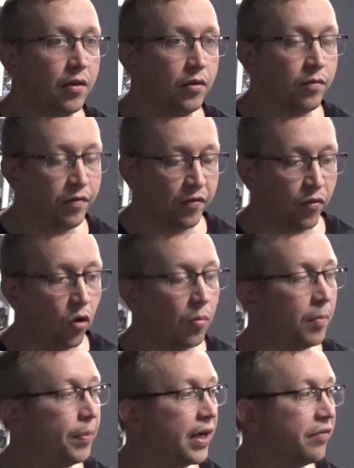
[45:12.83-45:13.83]
form
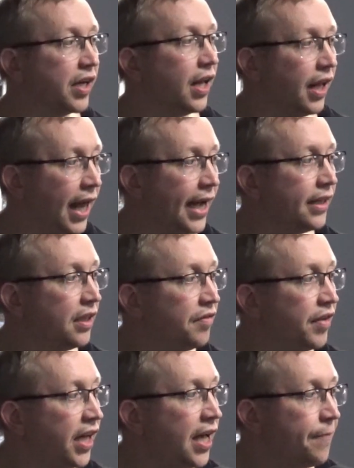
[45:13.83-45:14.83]
a bit of a collective
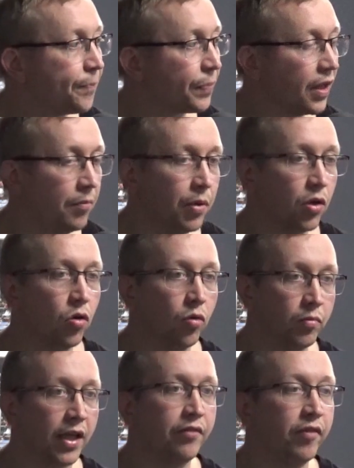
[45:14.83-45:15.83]
here and
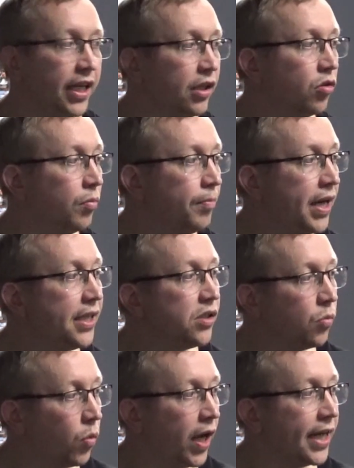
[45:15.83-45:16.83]
become, like, really good mates
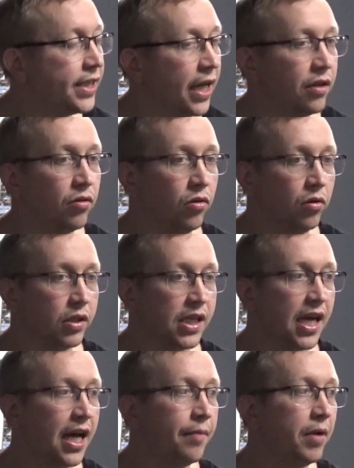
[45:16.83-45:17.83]
and work together all the
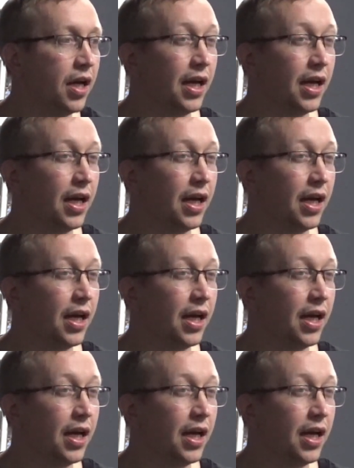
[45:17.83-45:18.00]
time.